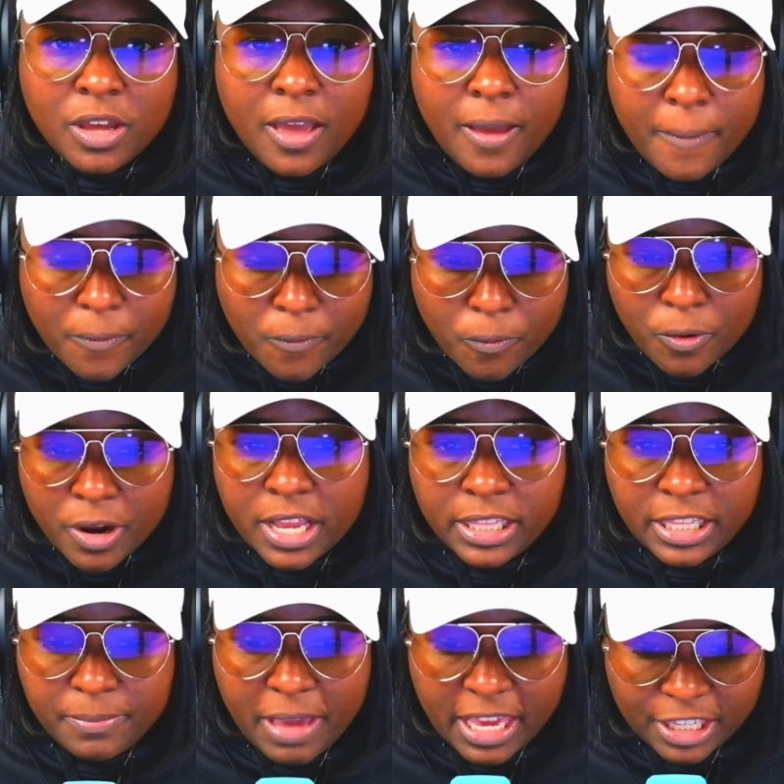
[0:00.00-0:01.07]
really
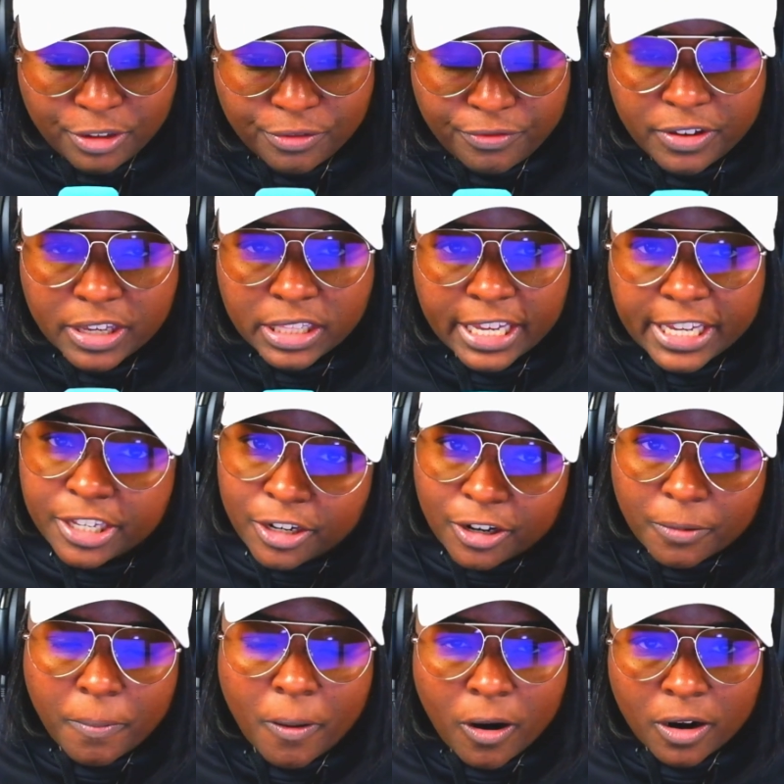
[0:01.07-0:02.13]
make you feel like you're a
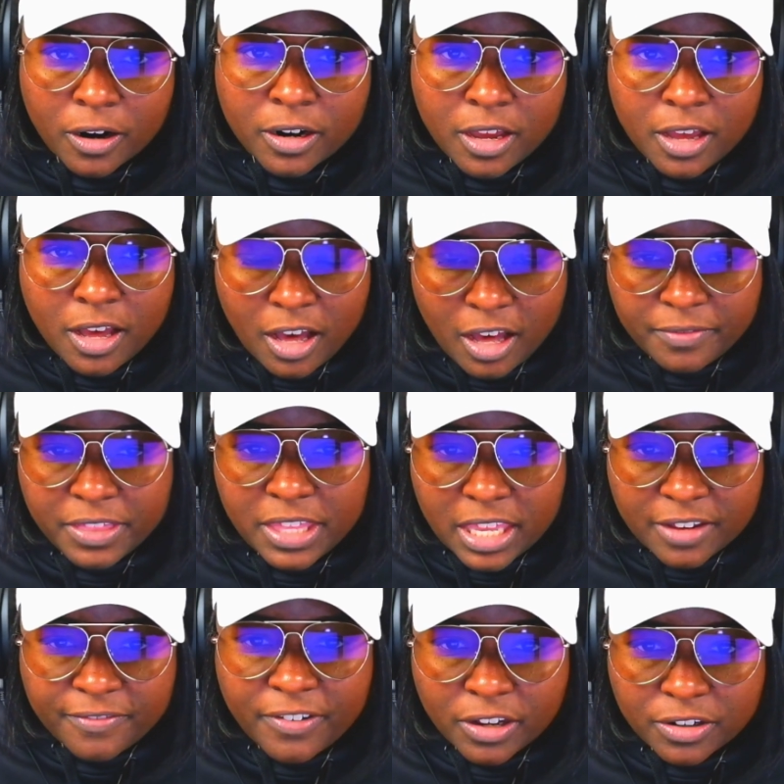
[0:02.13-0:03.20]
part of the
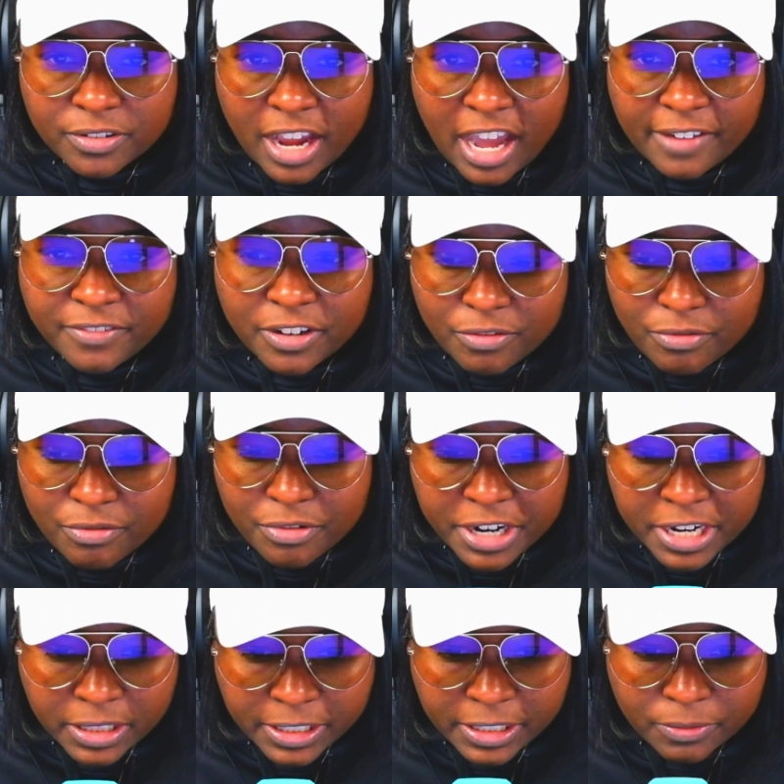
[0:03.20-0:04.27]
NFL draft and
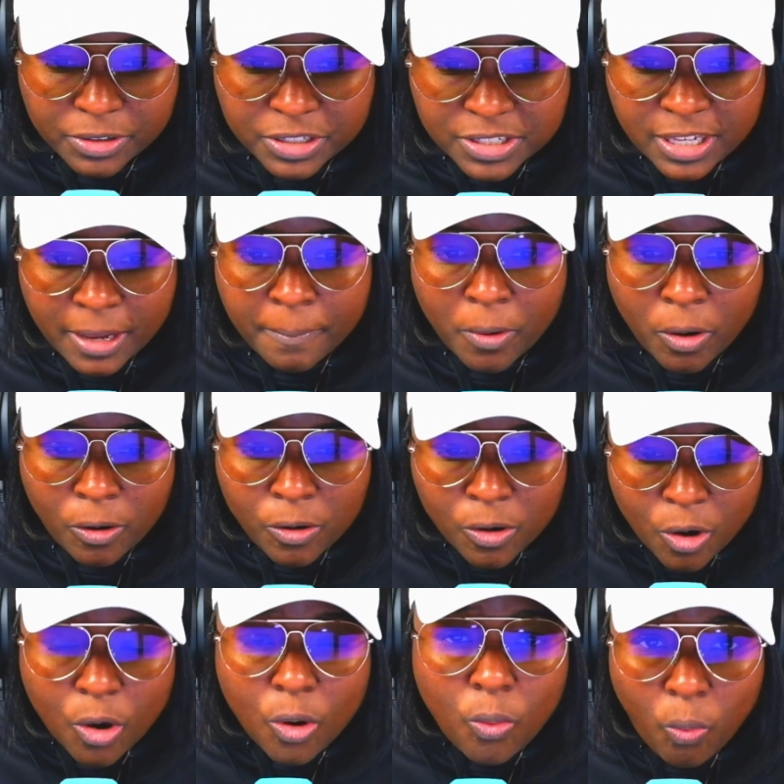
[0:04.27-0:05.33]
really resemble
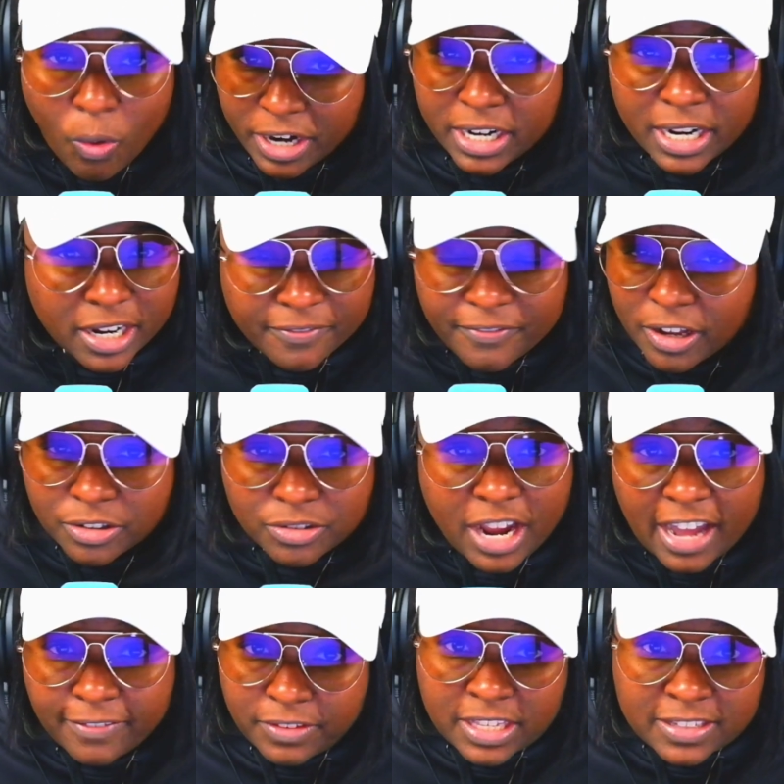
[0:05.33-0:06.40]
what an NFL
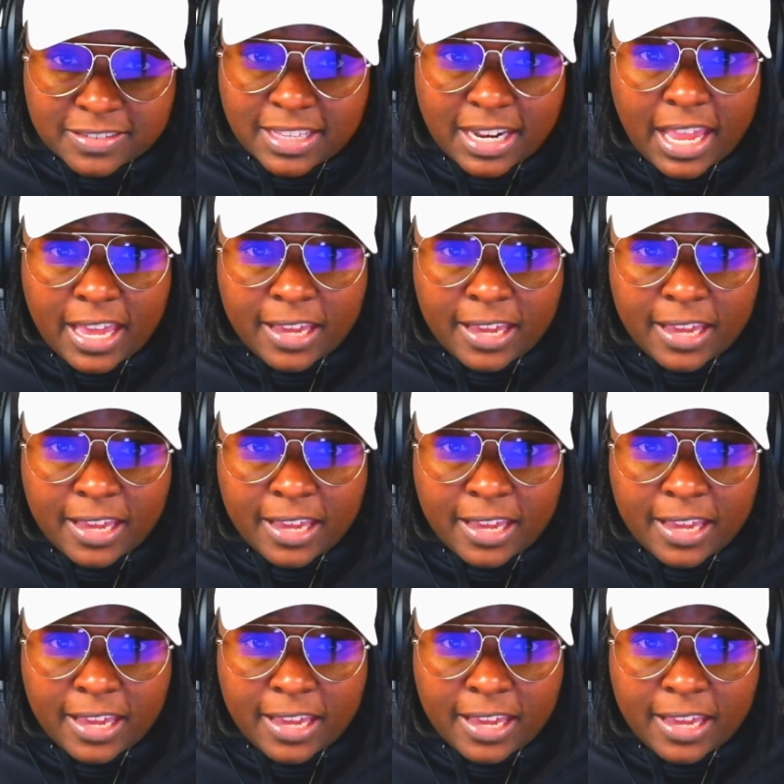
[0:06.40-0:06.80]
draft is today.